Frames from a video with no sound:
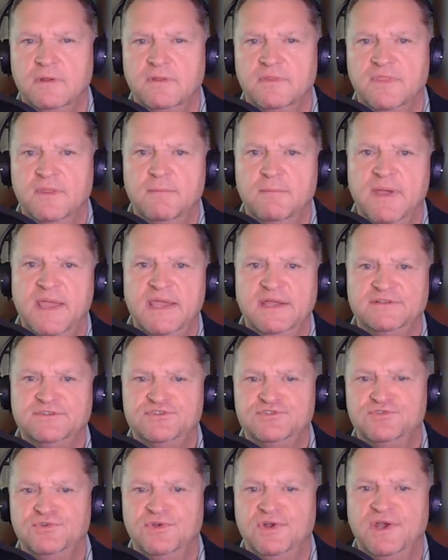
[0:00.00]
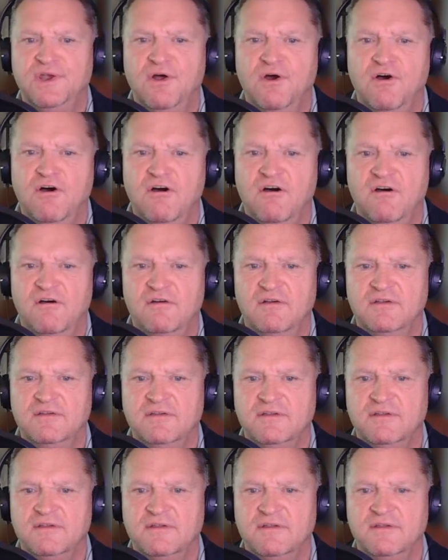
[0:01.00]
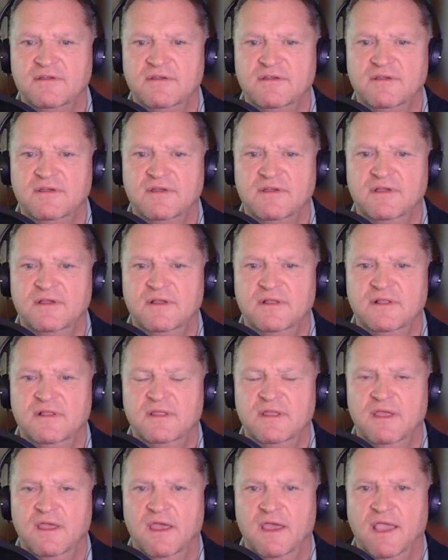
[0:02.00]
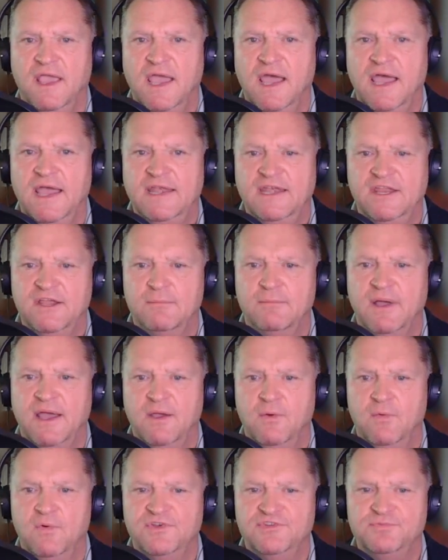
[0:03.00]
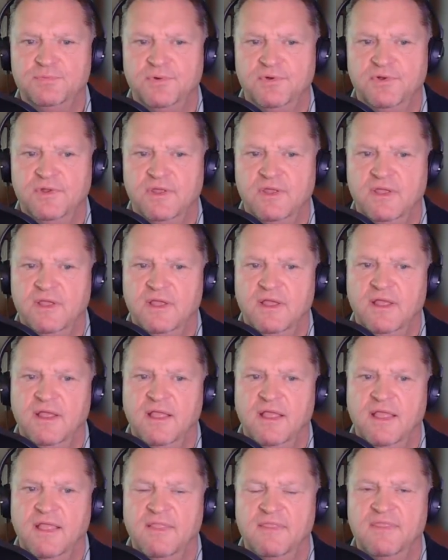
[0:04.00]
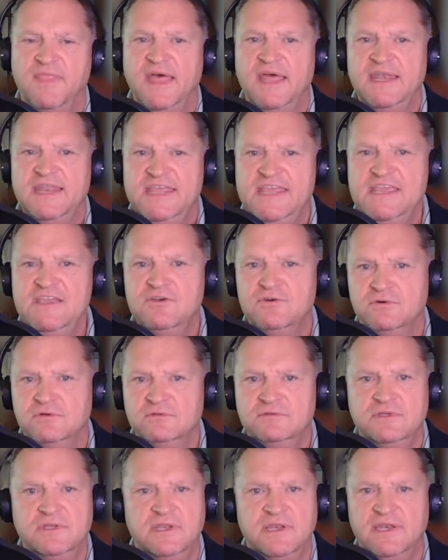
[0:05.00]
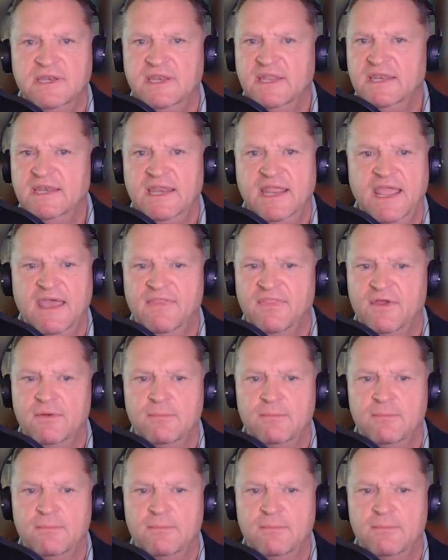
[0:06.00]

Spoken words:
The man stood in awe. A guide nearby whispered, "That eagle didn't get there